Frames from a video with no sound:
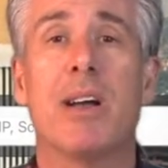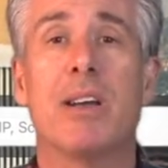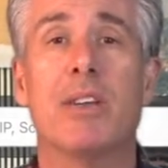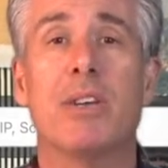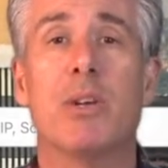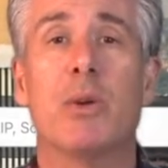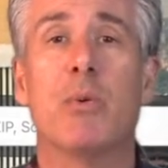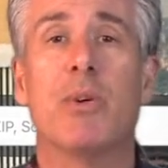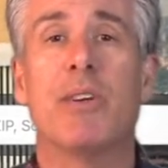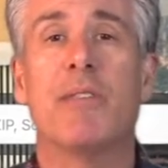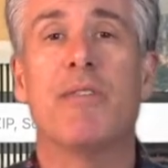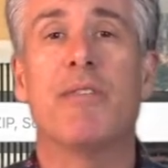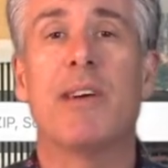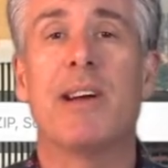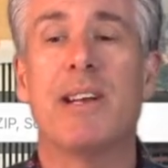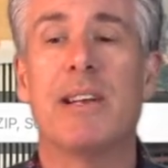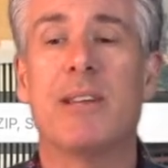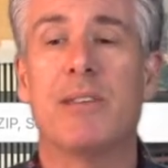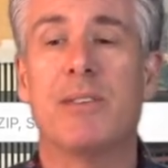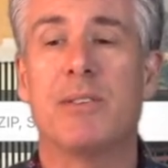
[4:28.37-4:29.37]
You know where to
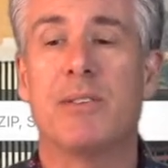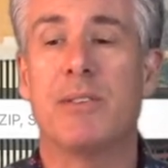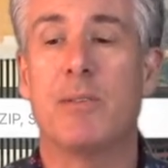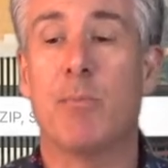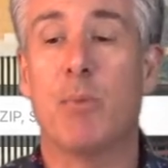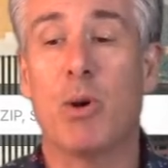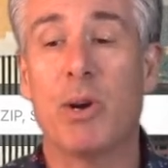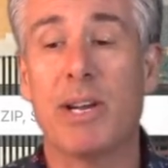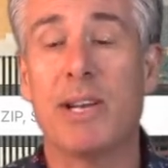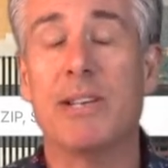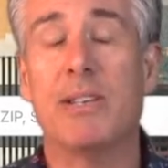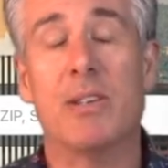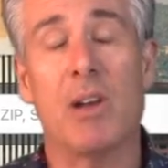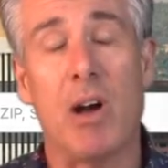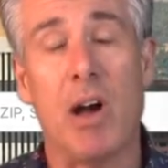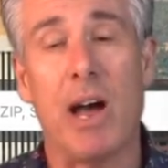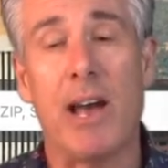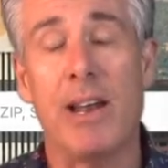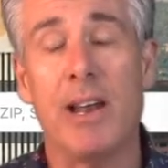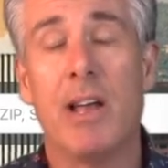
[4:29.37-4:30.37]
find us. The market is
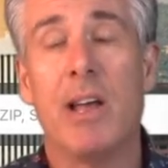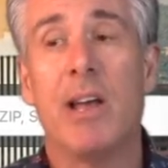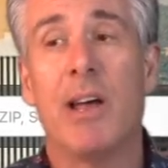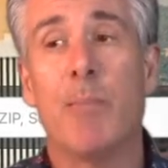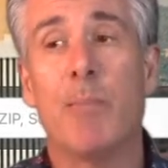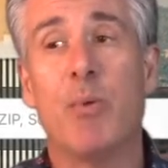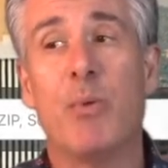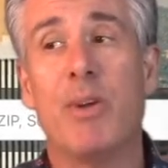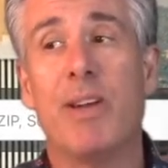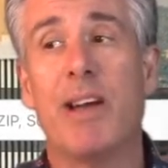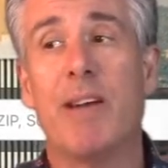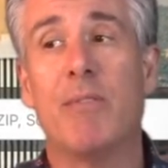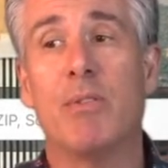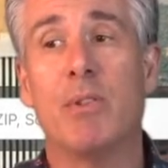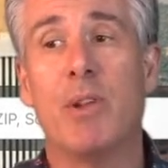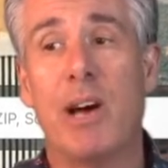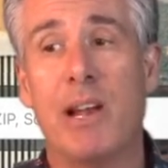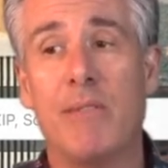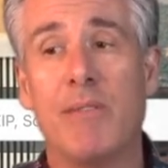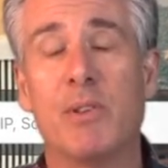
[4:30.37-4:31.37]
hot, but we have a
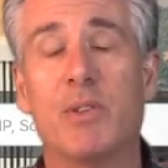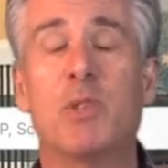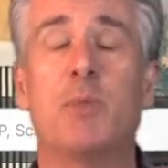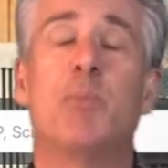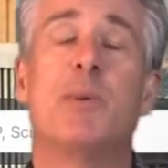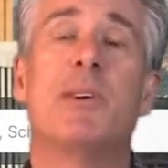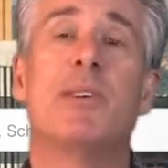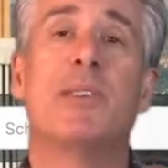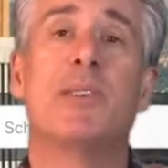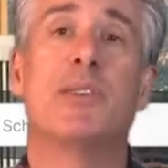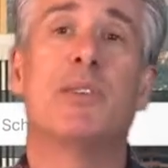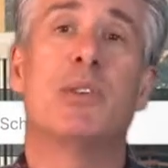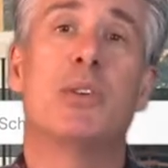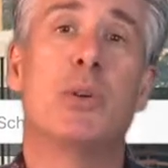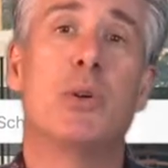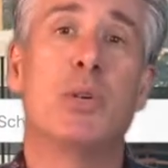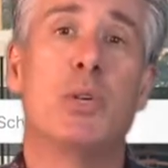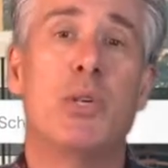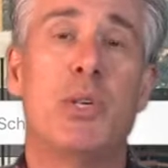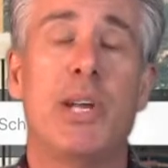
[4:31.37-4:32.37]
lot of experience
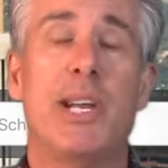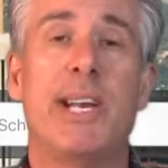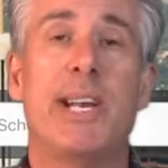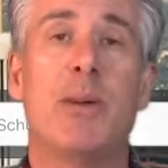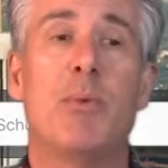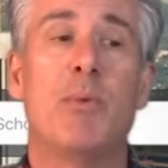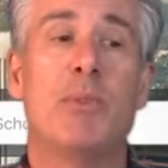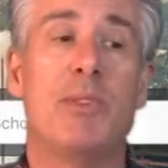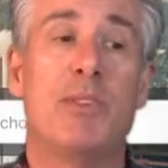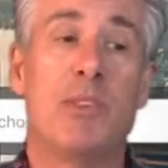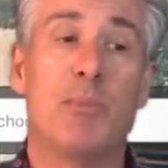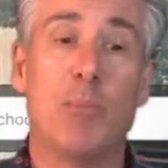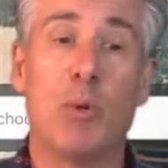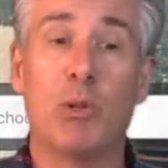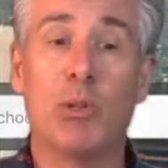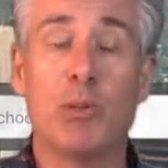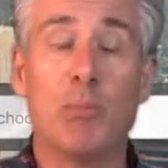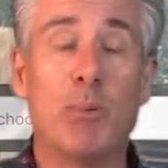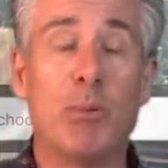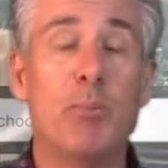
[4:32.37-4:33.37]
negotiating with these
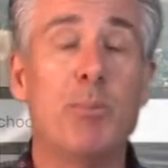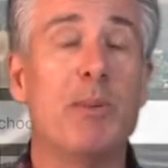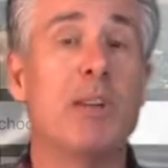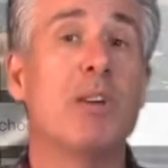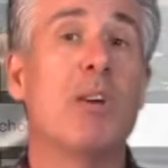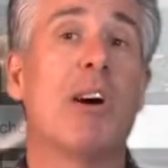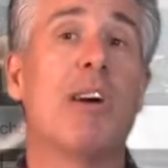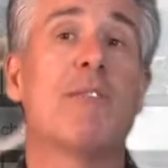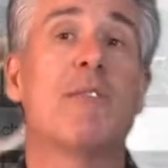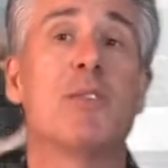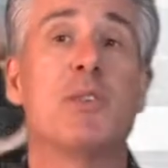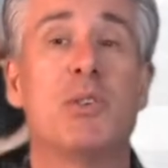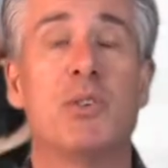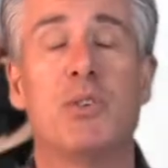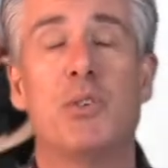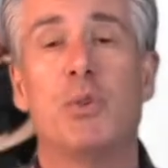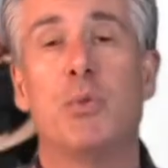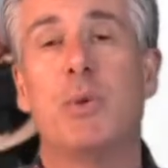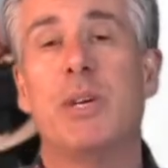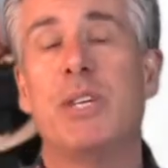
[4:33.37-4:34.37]
multiple bid offer
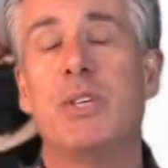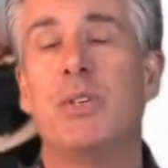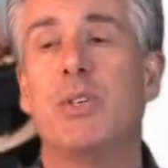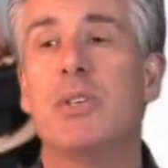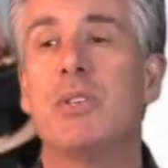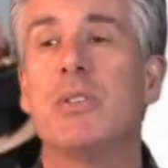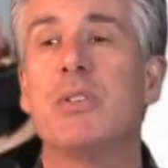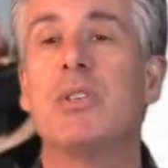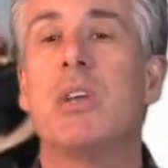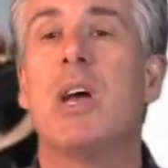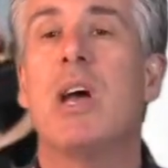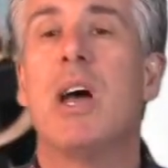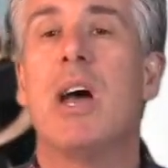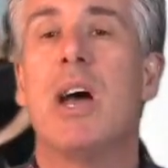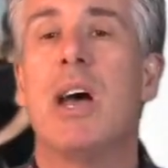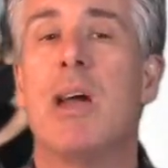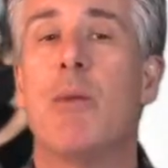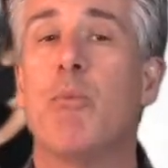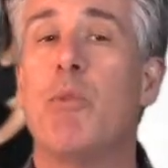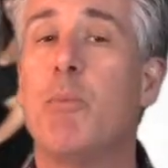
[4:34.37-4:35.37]
situations,
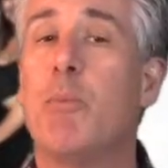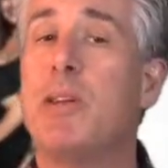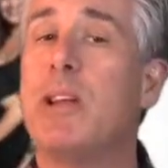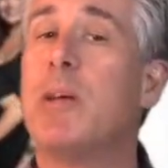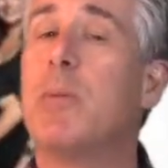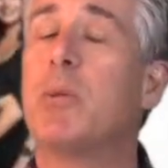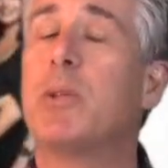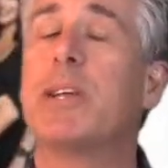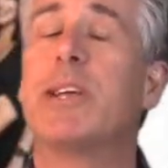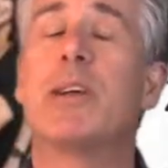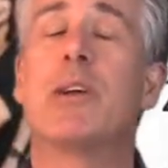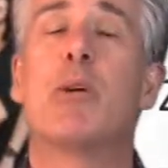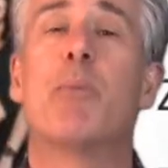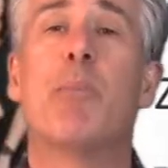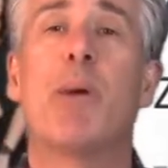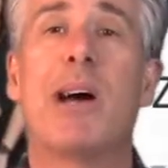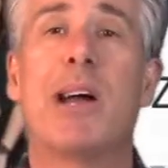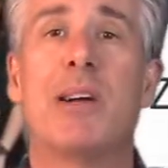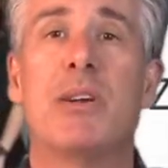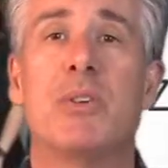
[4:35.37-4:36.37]
and we've been able to get our
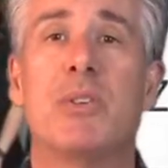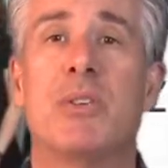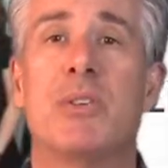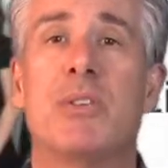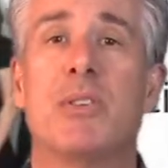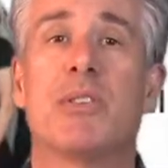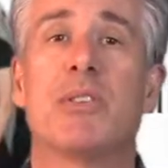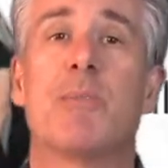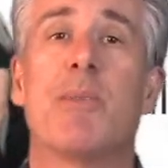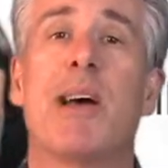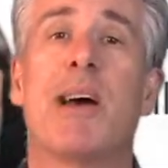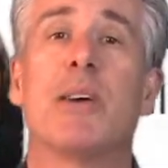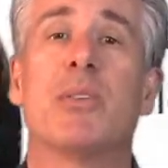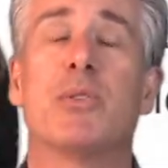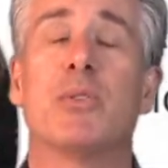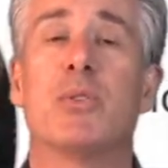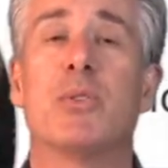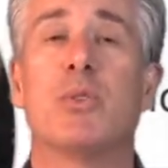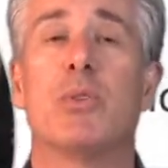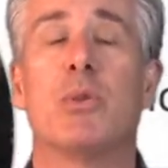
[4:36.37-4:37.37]
buyers into some
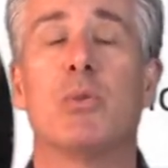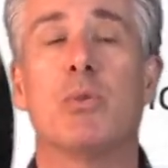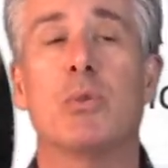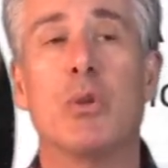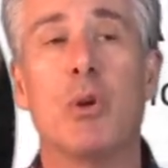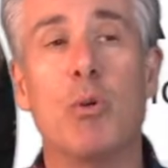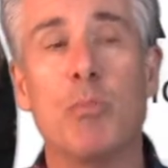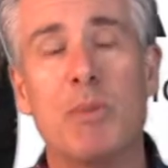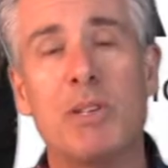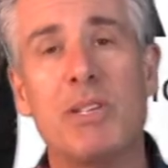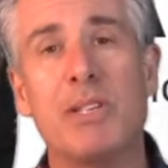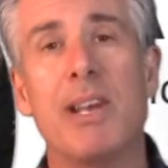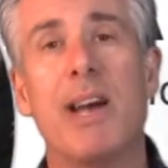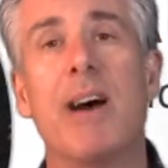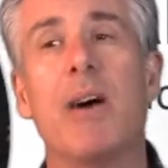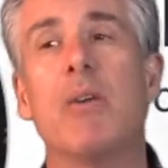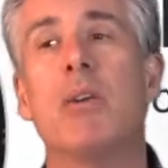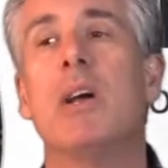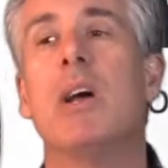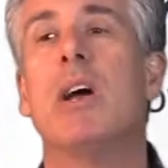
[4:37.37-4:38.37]
houses. So don't miss
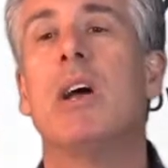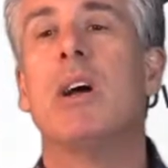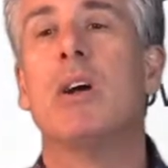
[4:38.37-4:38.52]
out.